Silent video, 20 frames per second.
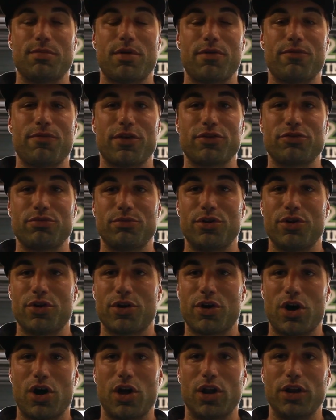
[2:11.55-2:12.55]
my freshman year
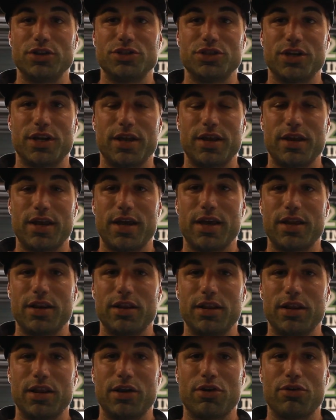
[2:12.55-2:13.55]
of college, and
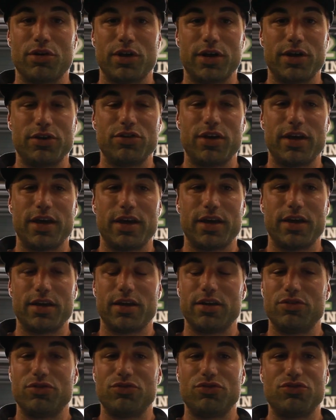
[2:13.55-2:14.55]
it literally
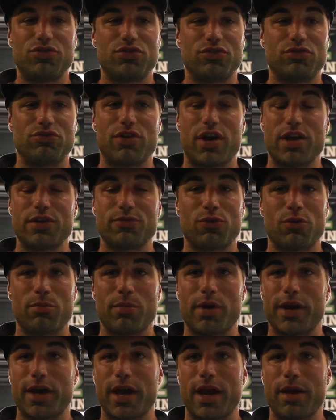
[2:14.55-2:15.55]

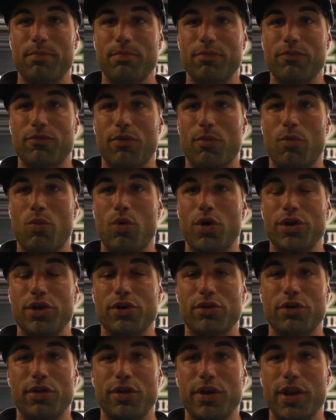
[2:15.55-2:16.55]
transformed my game from one
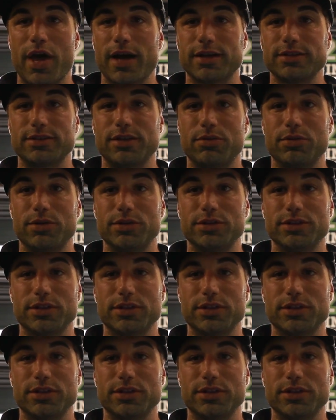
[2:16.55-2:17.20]
year to the next. It was